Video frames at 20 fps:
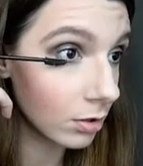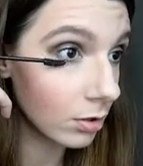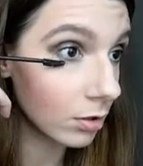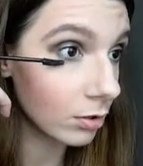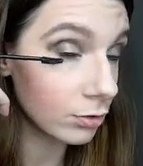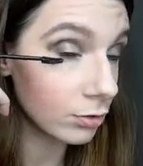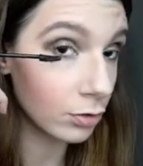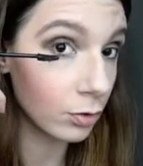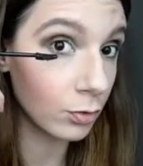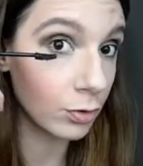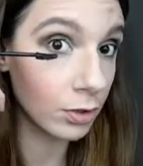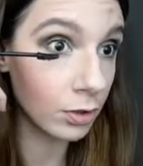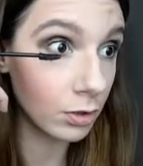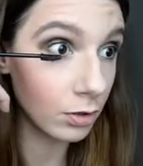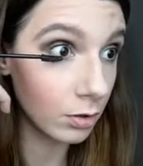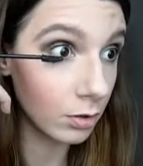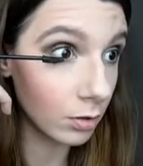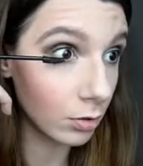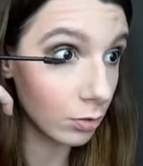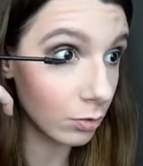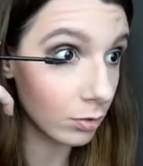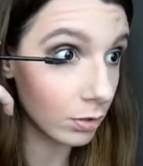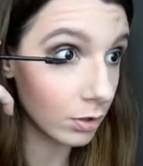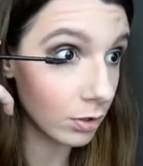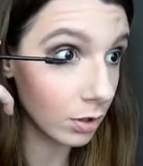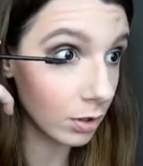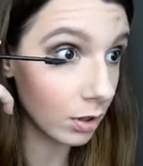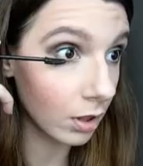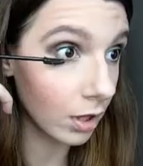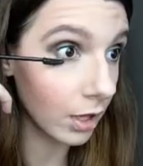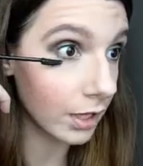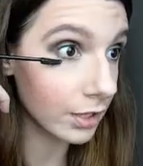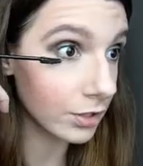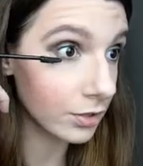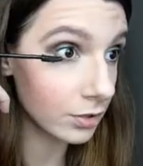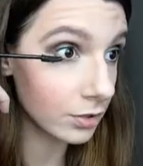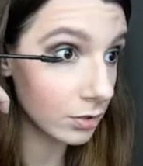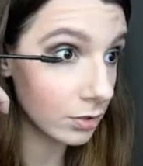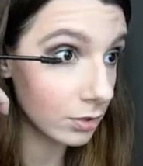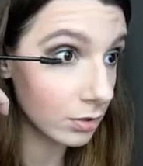Also in the lower
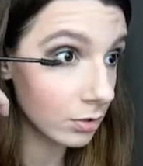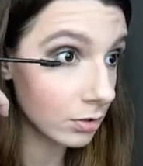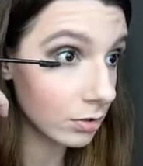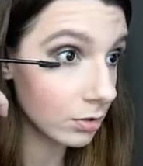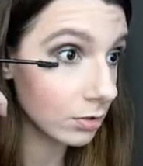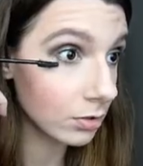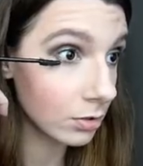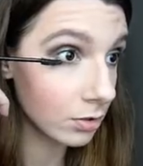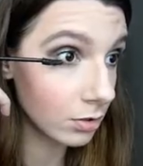lashes.